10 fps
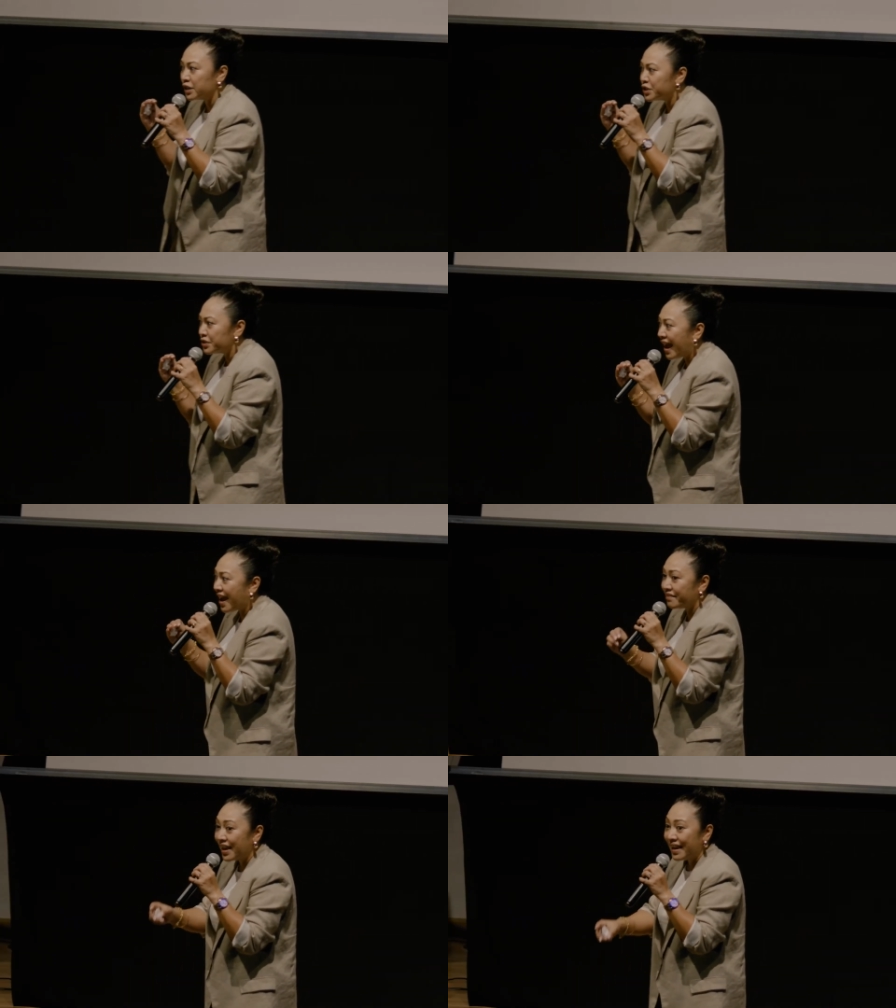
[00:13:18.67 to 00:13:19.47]
you to
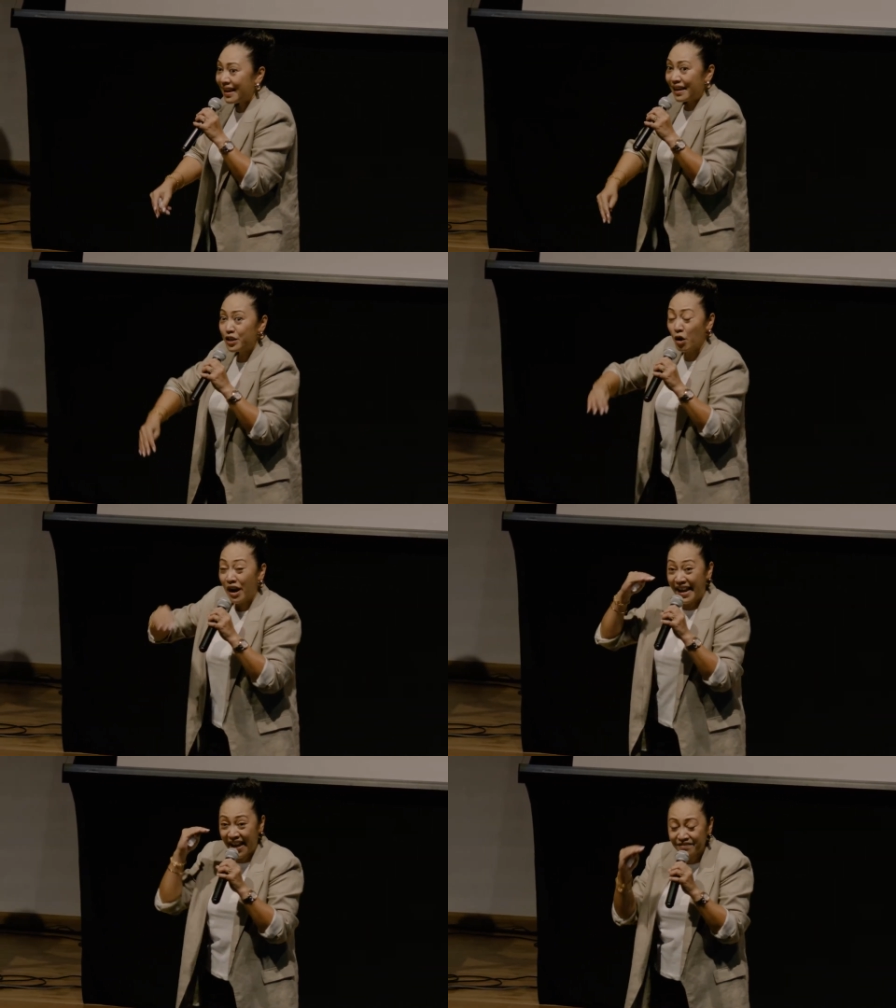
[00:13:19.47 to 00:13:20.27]
have your
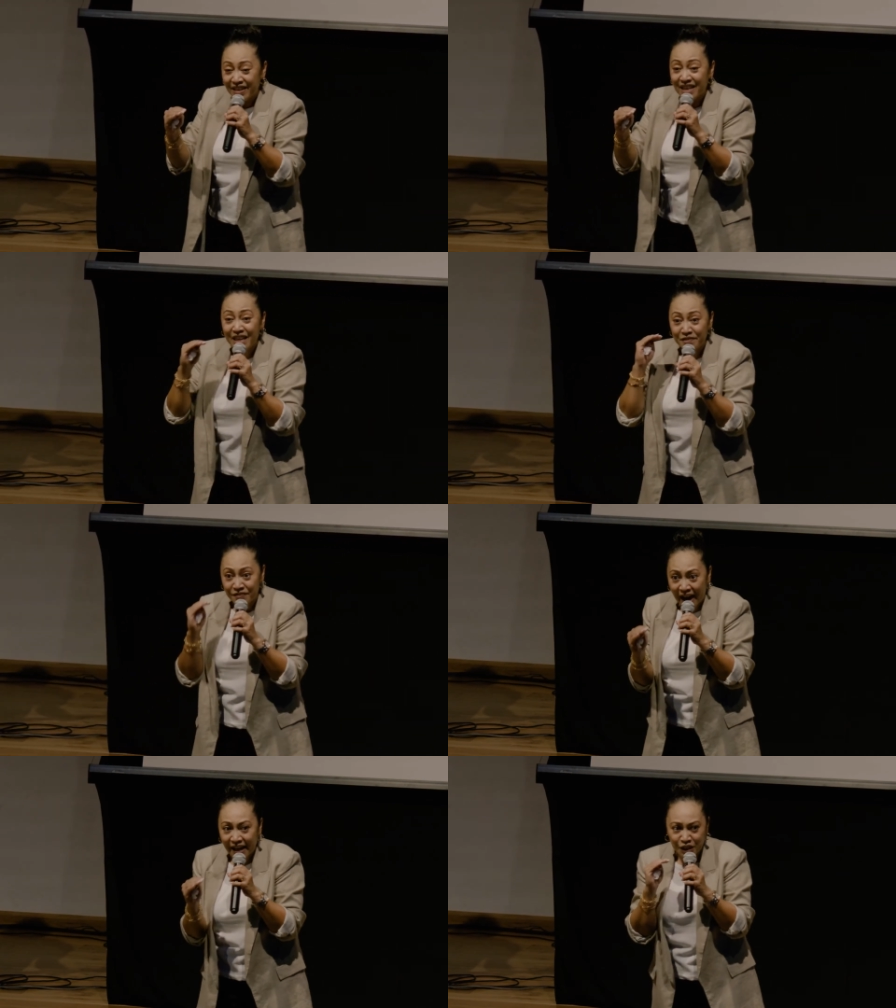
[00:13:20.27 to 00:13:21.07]
Heavenly
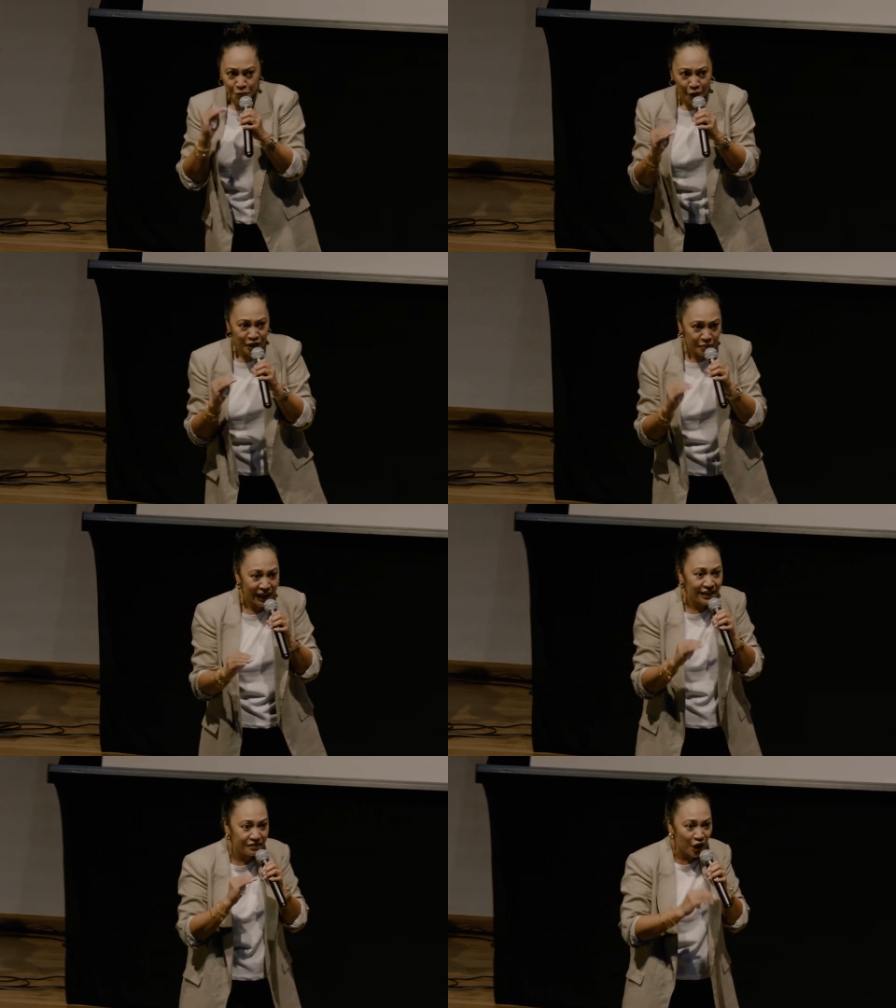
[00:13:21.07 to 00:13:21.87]
Father's
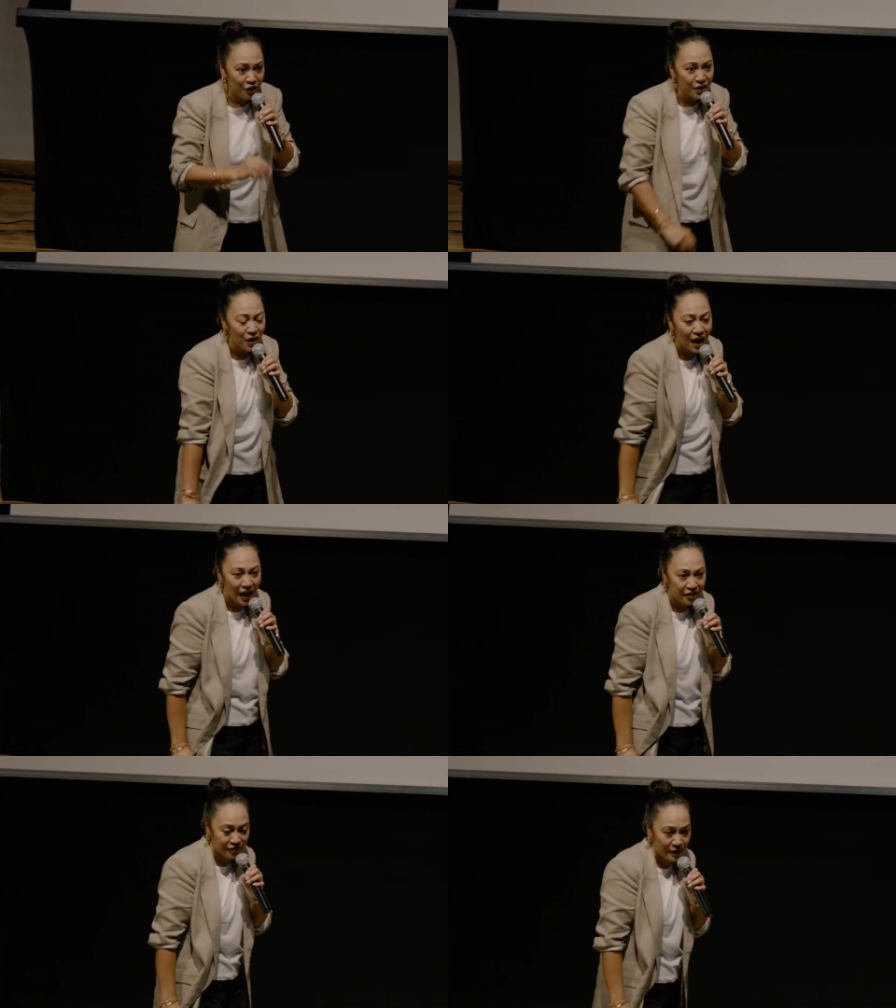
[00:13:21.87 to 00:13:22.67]
perspective over your
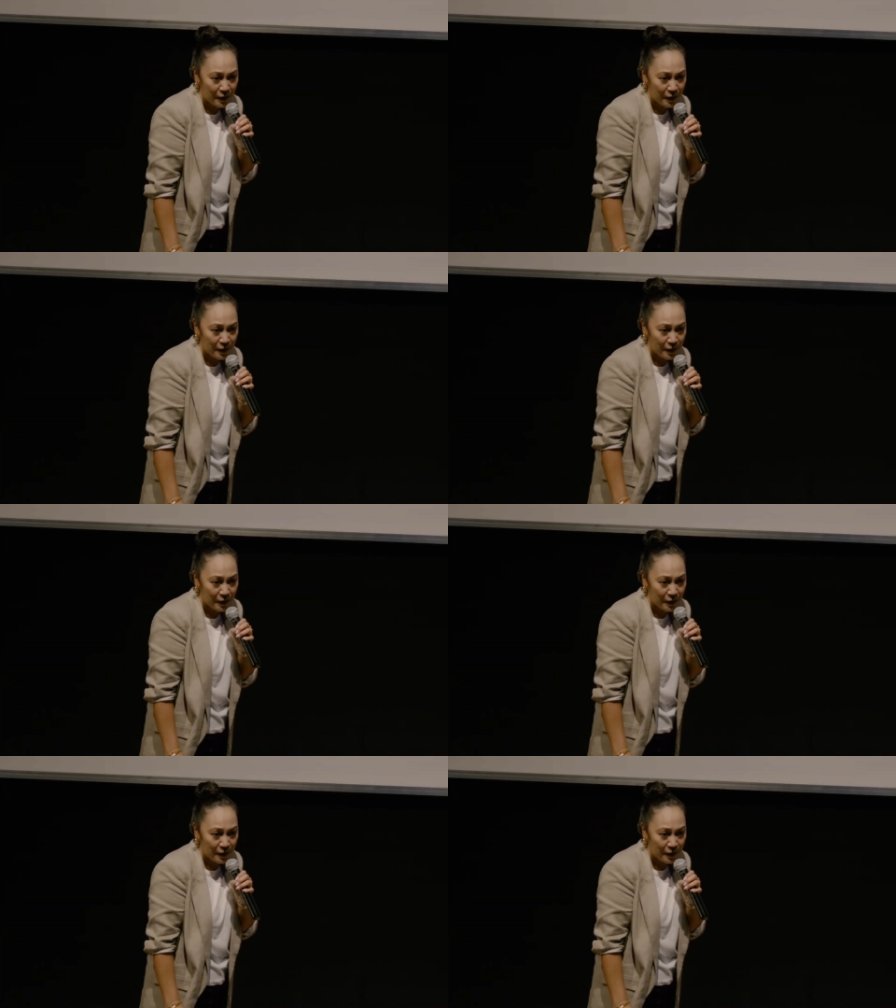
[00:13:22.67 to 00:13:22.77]
life.